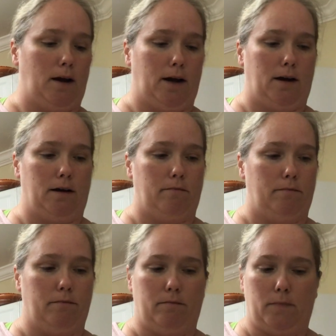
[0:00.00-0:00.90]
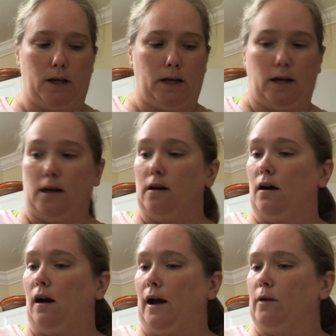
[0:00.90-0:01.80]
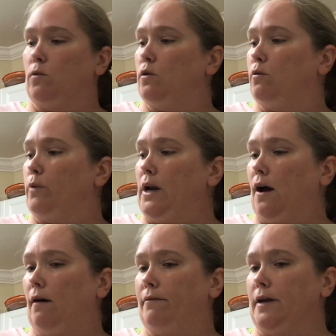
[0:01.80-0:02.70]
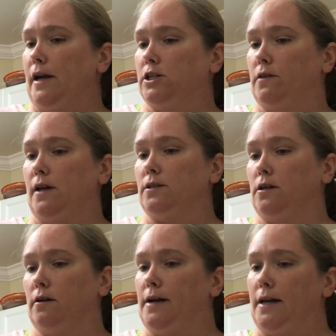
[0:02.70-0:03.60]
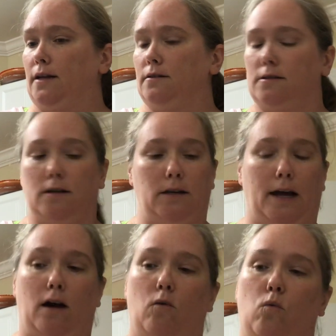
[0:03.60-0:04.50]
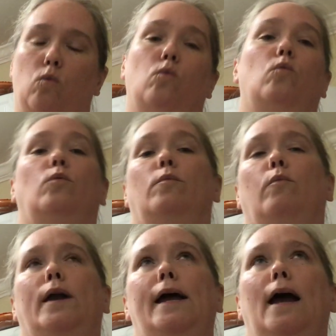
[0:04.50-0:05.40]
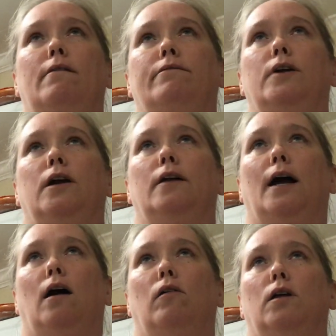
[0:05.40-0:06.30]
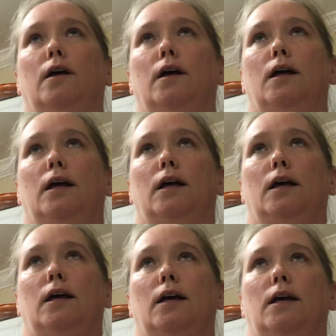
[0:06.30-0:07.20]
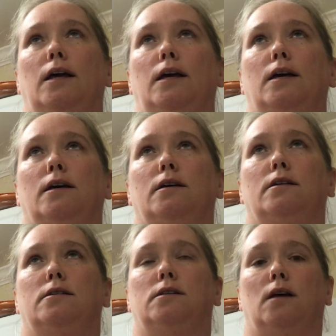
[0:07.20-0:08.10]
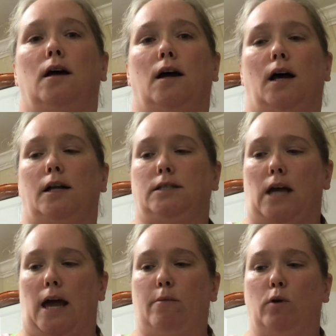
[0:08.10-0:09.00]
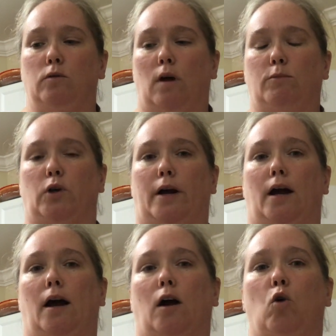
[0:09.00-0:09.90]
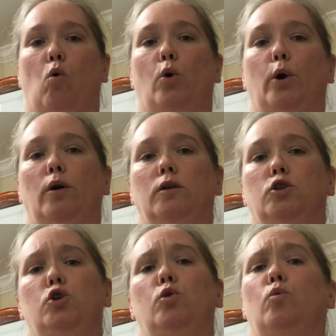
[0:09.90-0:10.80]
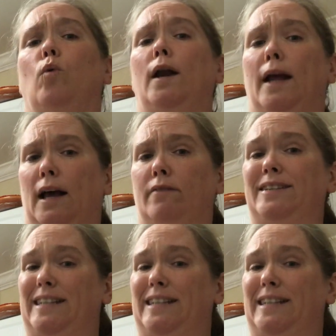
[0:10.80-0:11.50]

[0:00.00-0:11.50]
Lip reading: I will read off each of these ingredients. Now, what I have figured out is a 1/4 to 1/2